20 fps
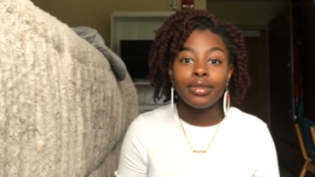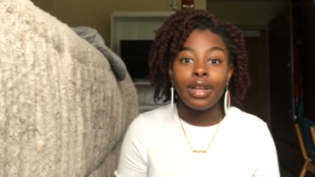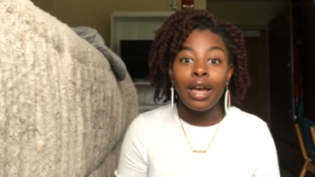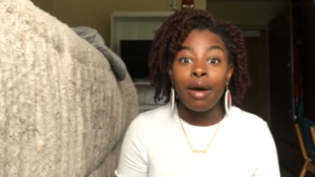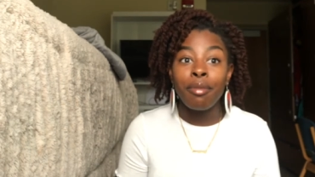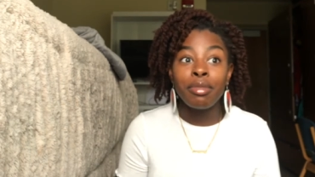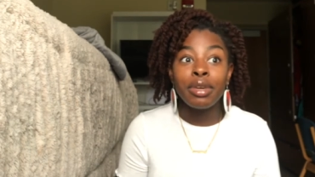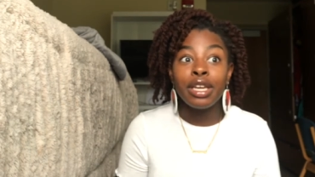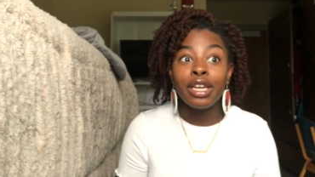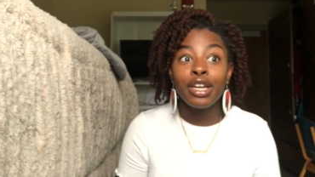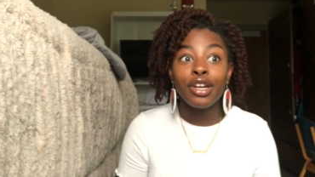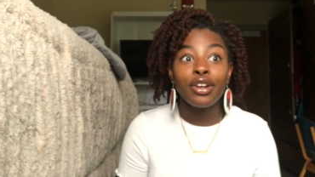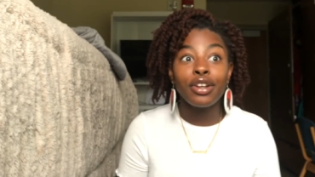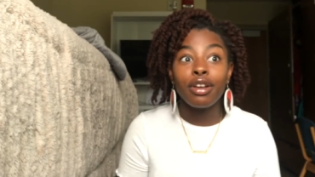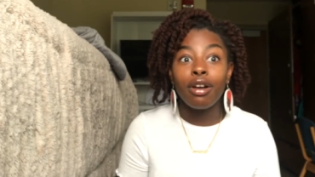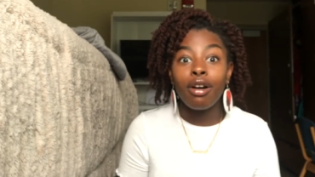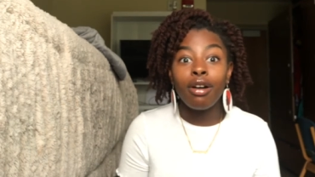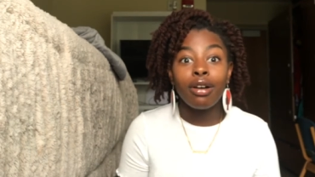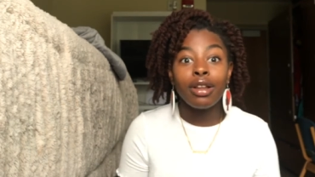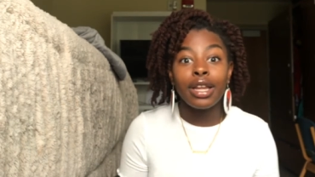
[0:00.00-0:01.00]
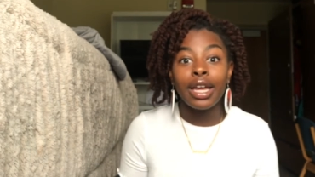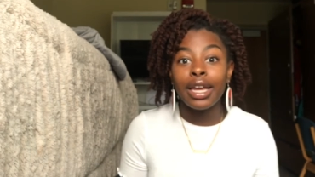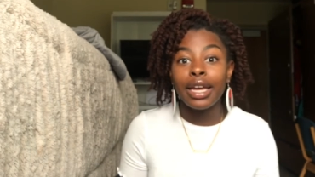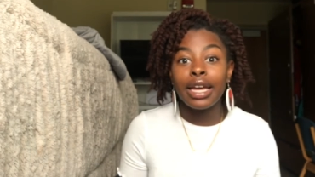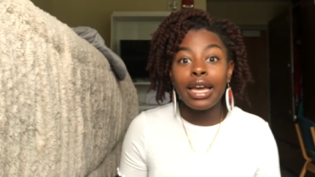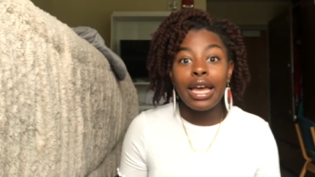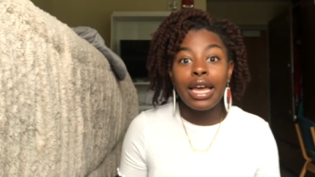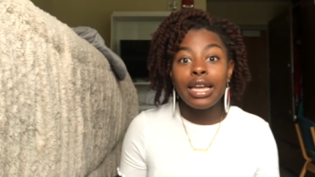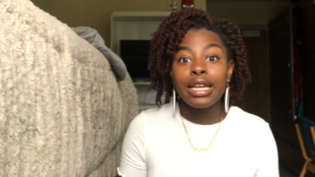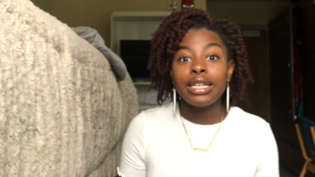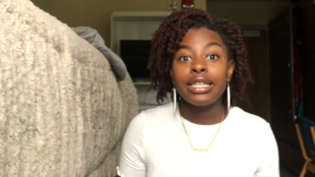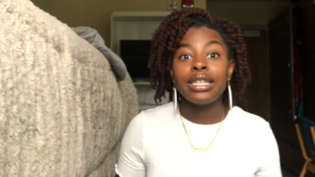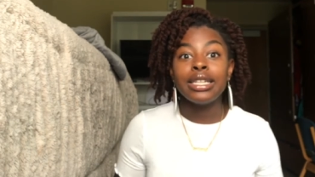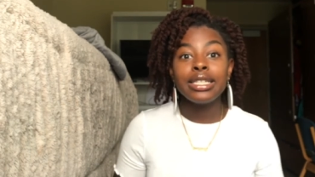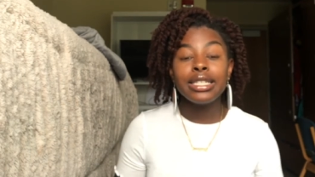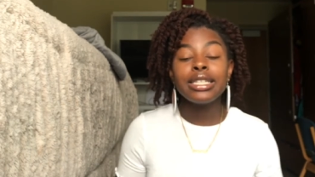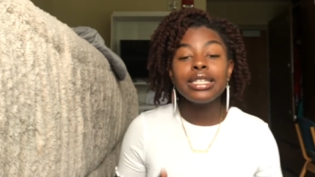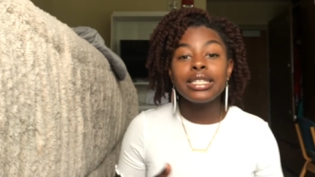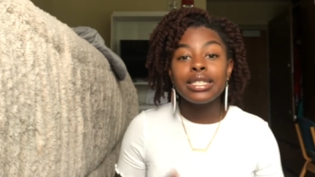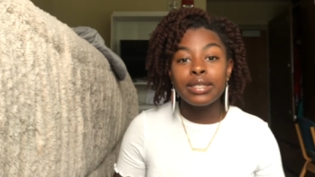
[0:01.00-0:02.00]
I'm here, y'all. Like
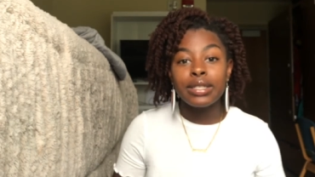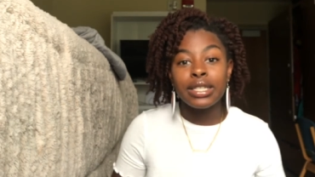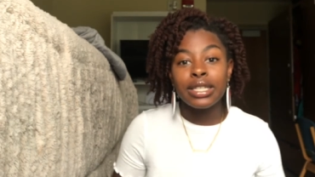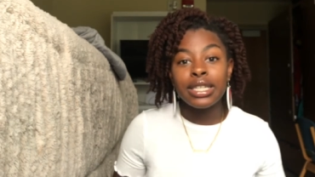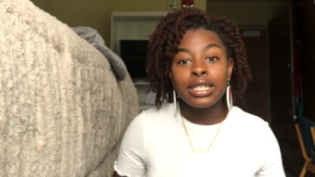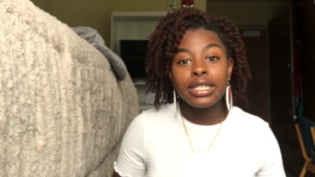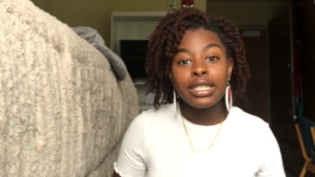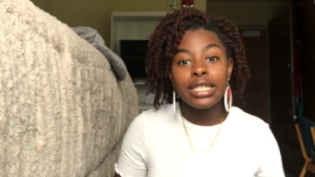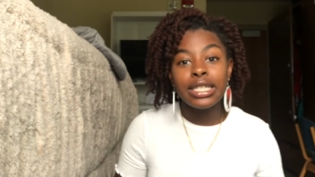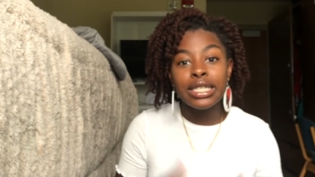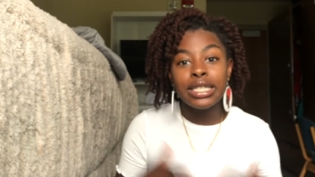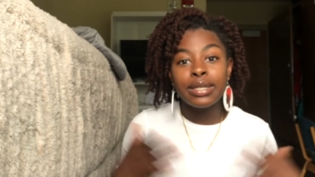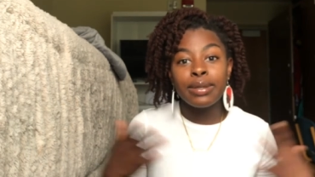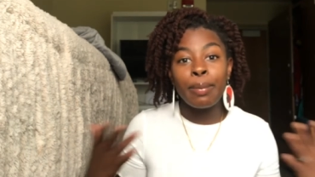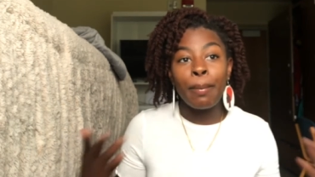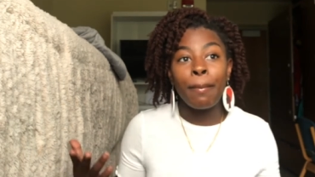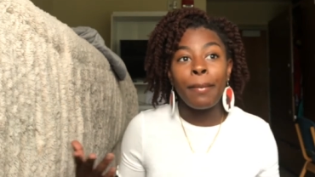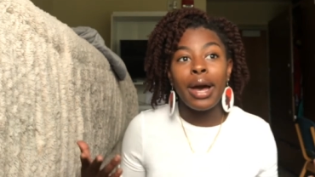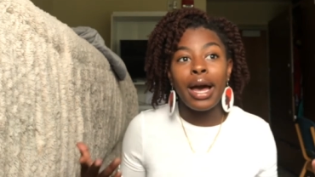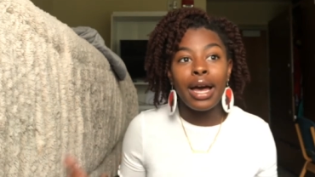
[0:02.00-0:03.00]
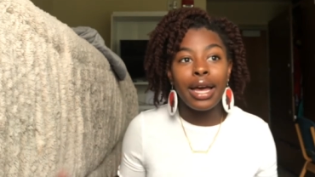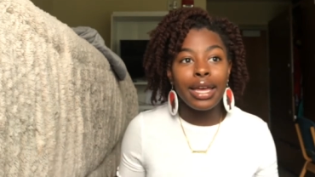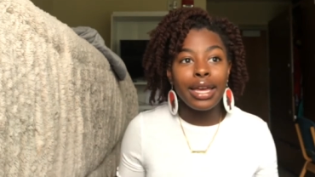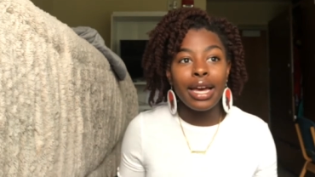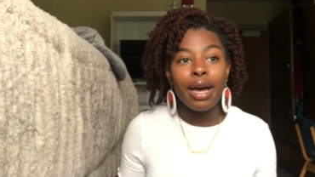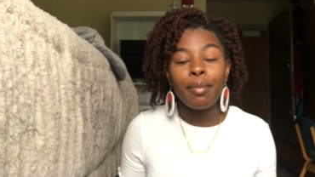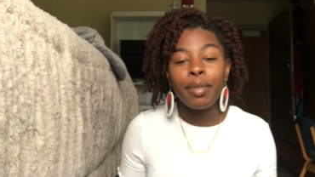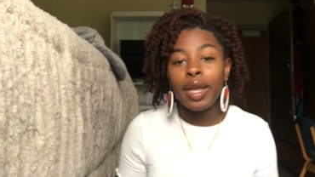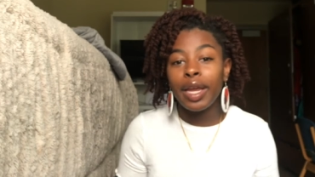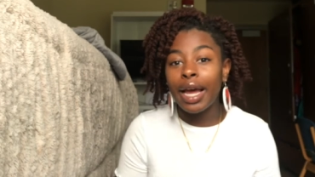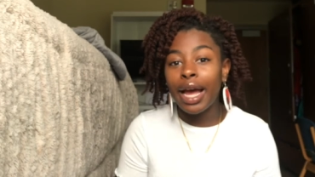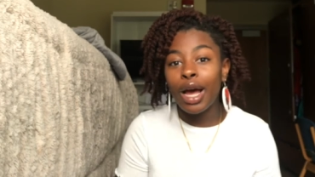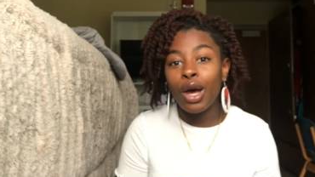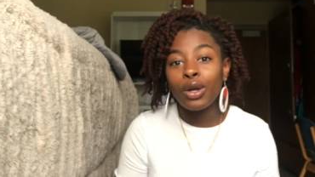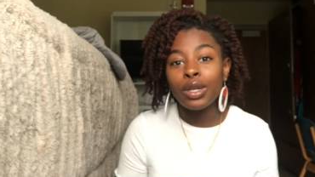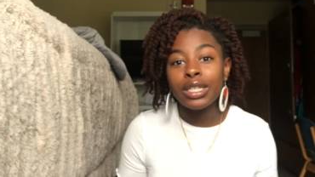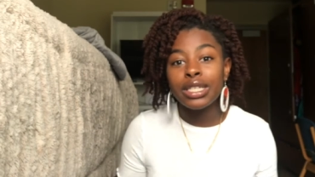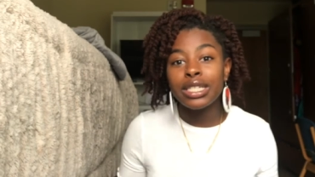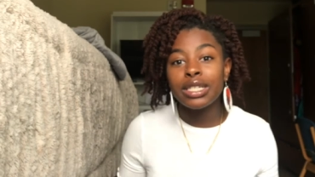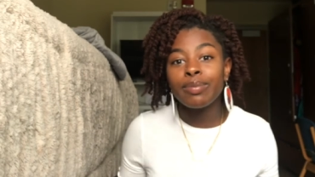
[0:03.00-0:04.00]
this is this is my coming
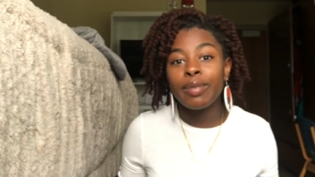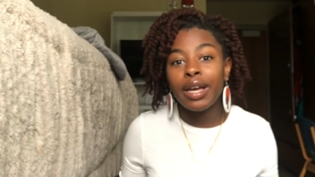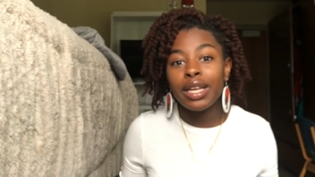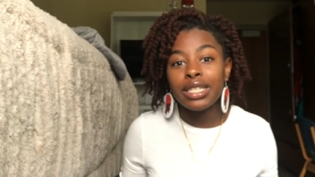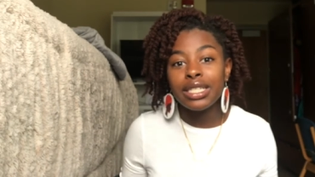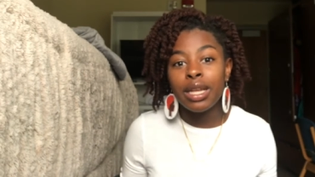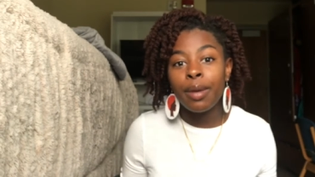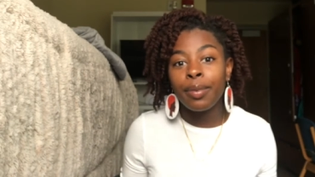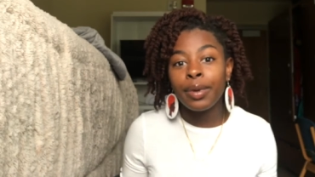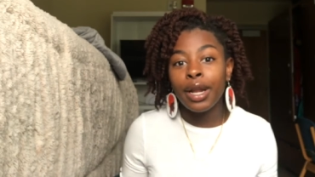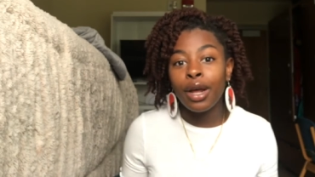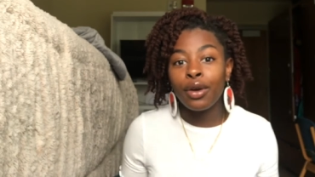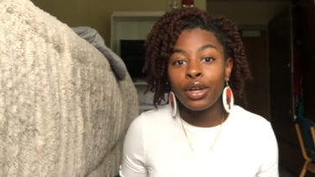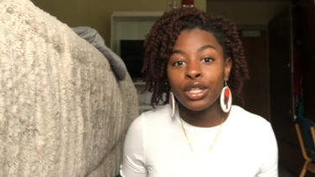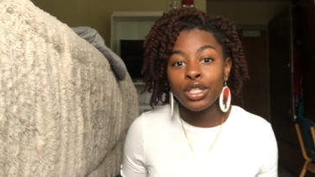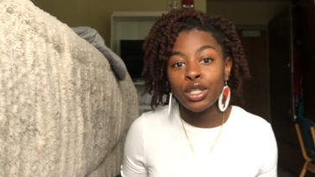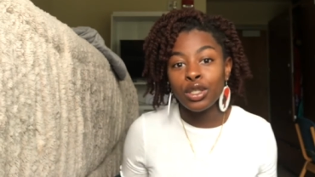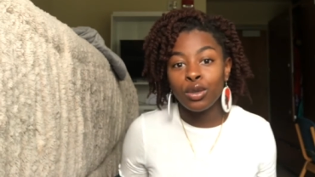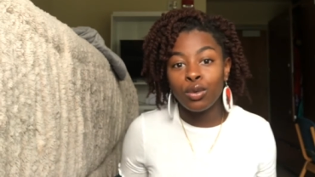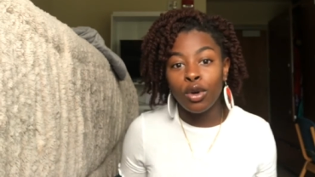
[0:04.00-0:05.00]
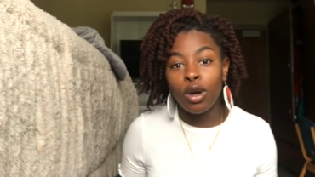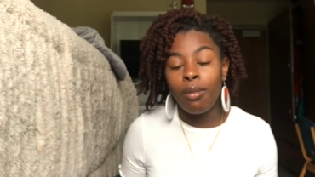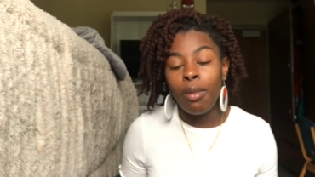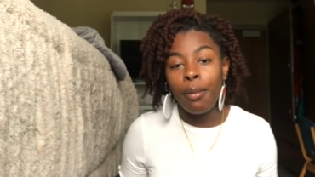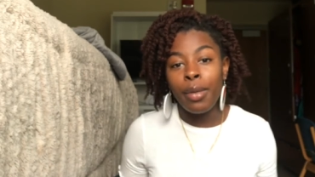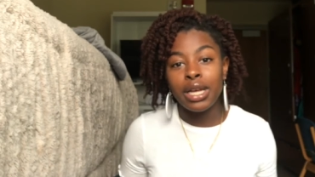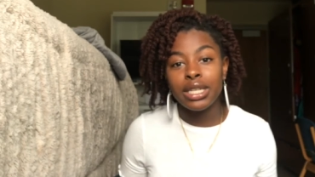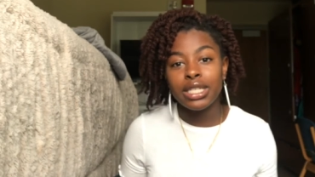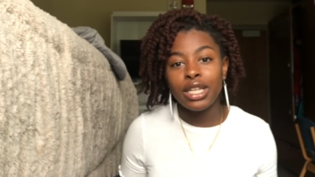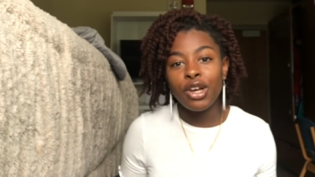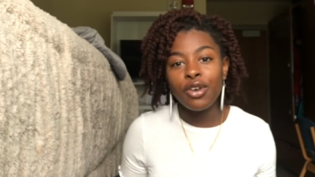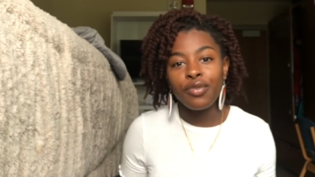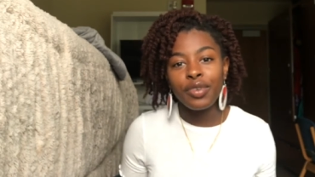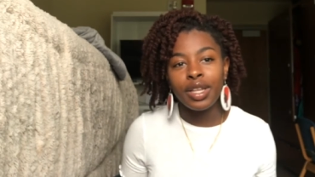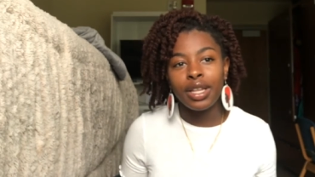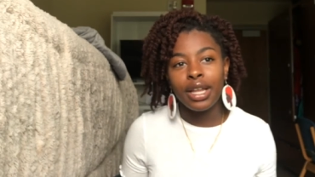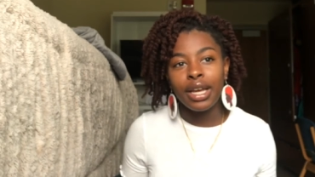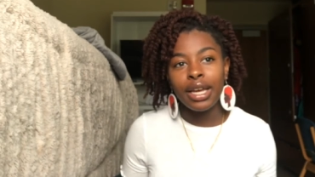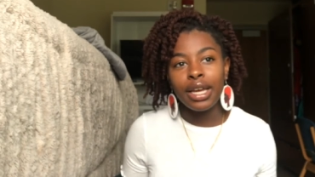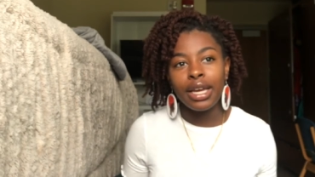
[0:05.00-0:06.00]
out. This is my stepping out into the world by myself
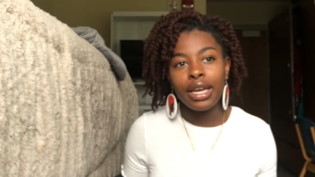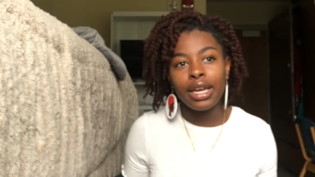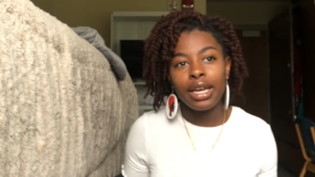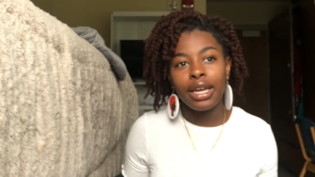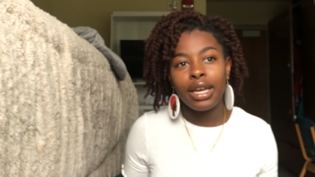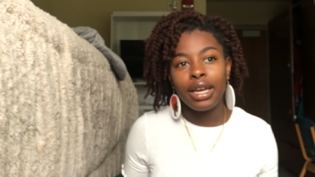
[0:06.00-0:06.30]
and like